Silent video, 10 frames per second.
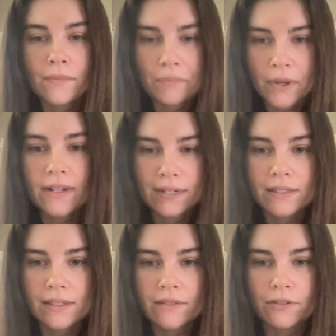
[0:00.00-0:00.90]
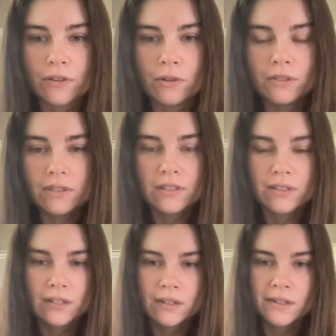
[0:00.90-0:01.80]
But it is difficult.
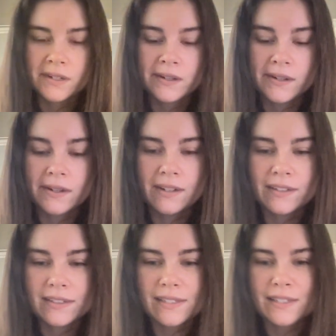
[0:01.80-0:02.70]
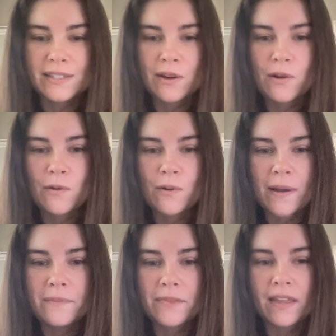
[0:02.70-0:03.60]
So
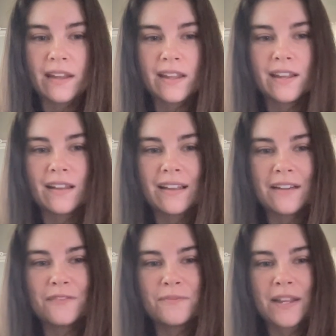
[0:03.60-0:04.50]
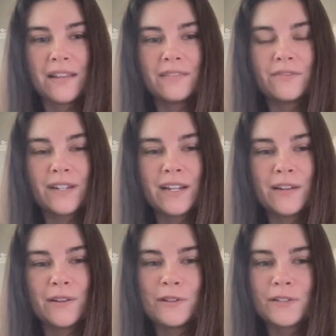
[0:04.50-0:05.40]
I'm thinking of making
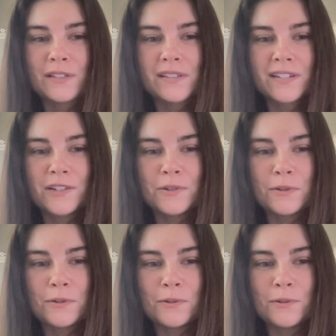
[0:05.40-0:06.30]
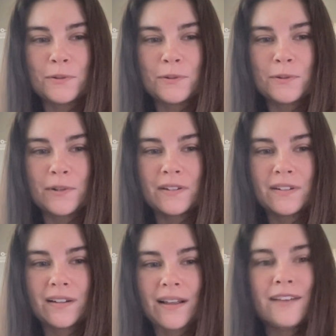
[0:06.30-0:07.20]
videos to
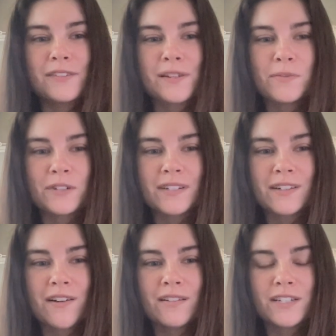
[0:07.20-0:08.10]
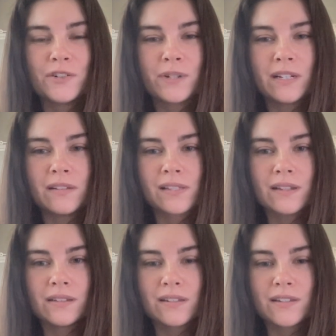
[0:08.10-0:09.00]
have someone to talk to, in a
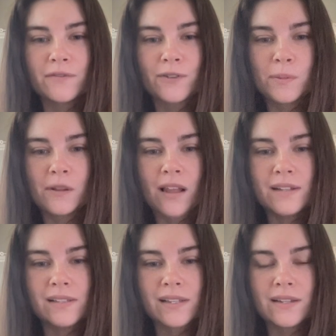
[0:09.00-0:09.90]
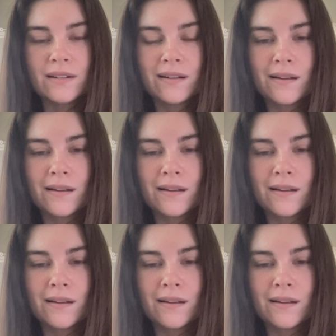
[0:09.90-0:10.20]
sense, to verbalize it.